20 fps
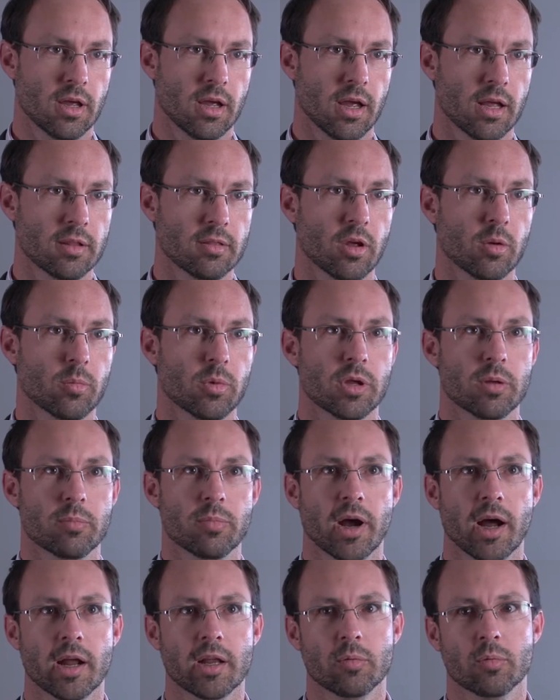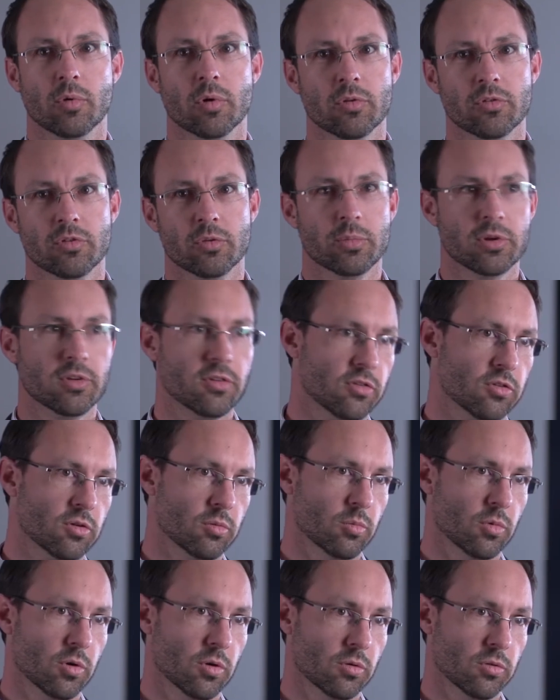And there'll be party walls or
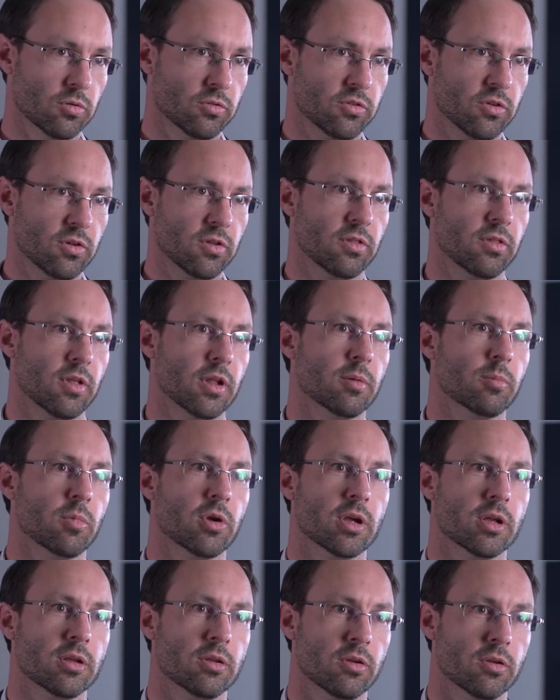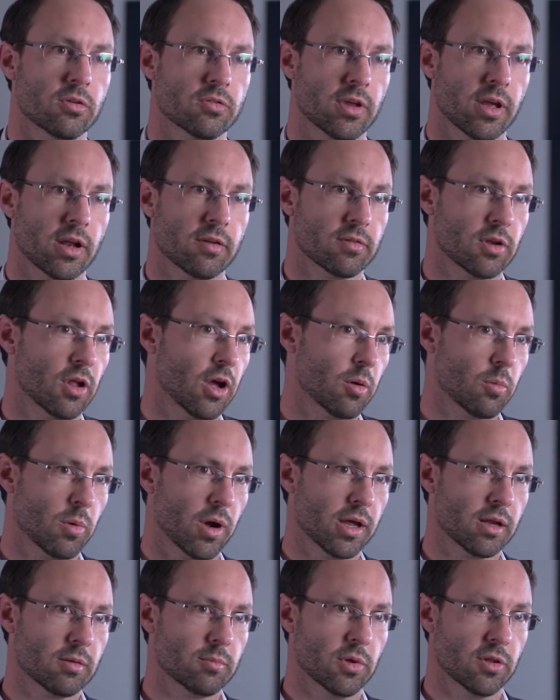partition walls that are being used out of
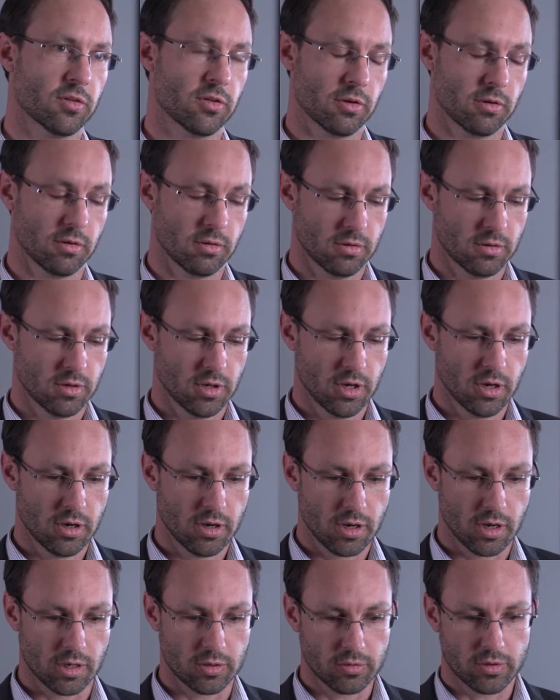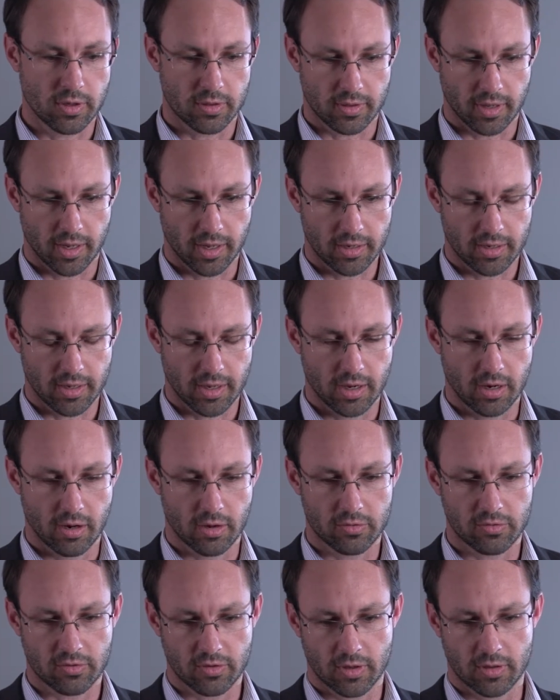lightweight material. I'll look at that and
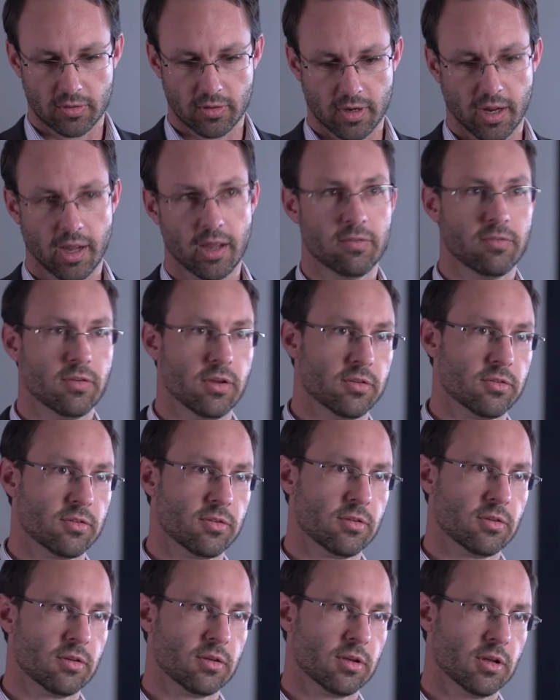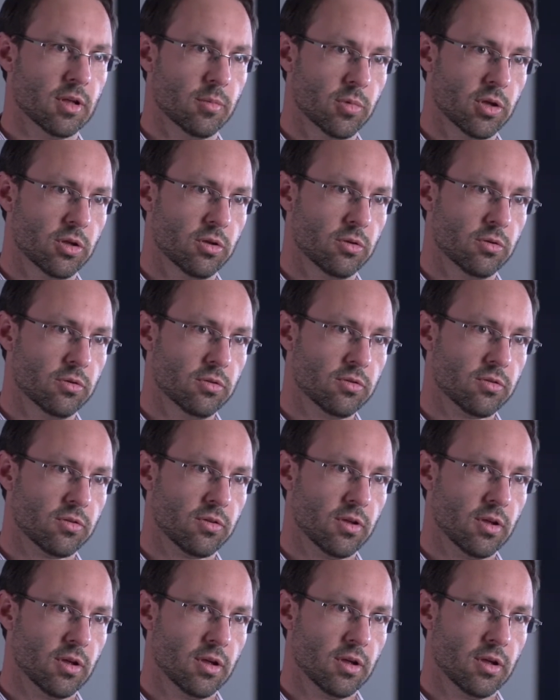I'll see that AFS can be
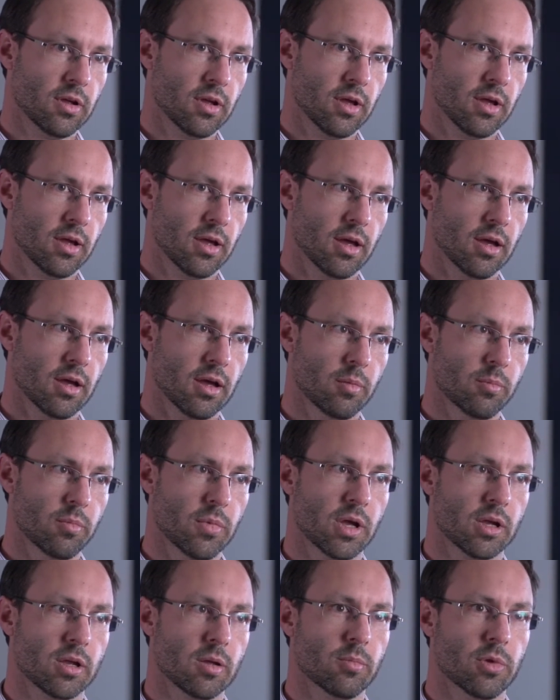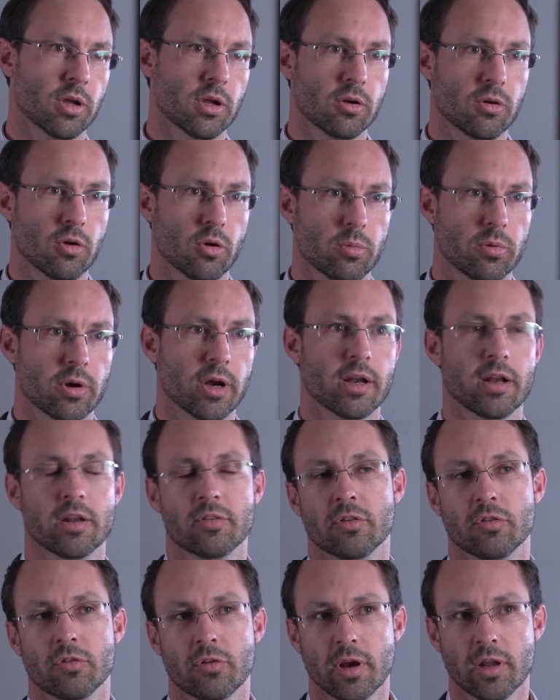used. It can be incorporated
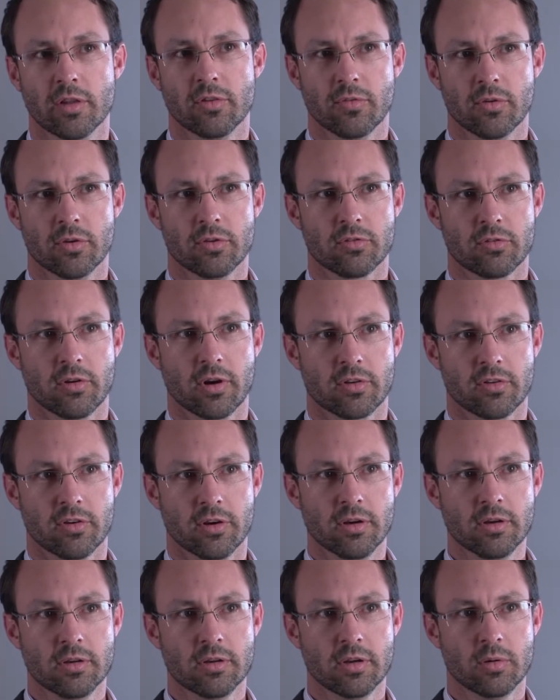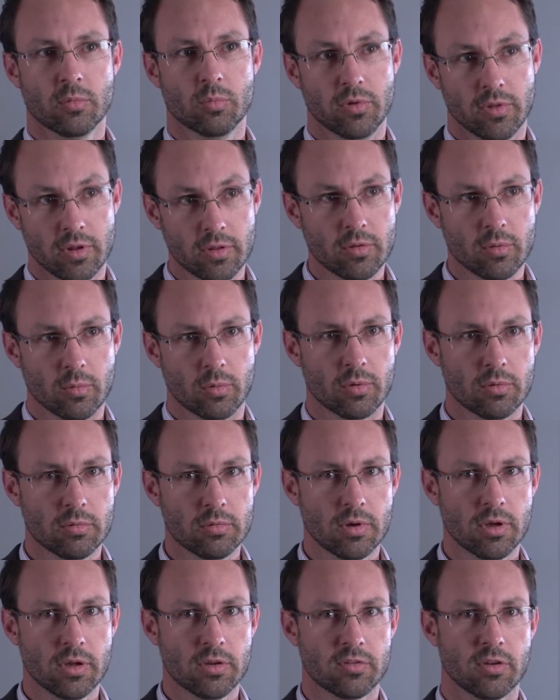as a transfer structure within the wall,
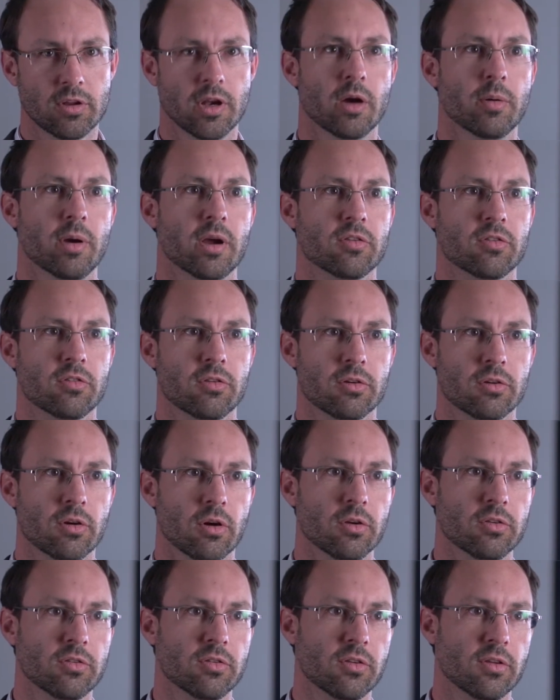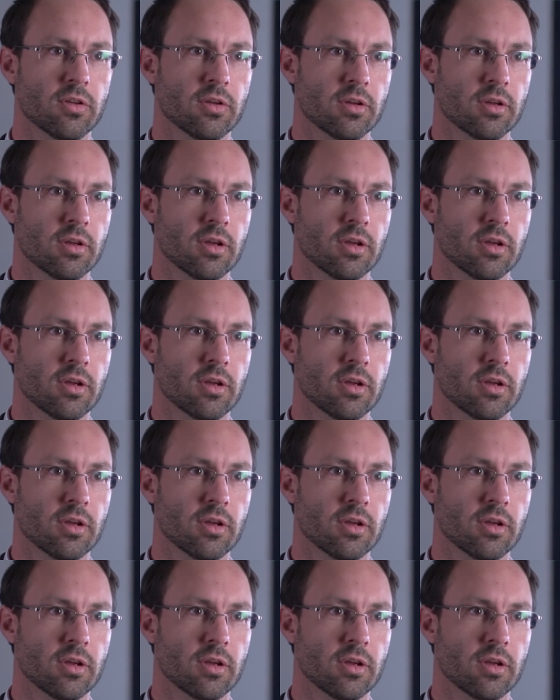so no extra cost.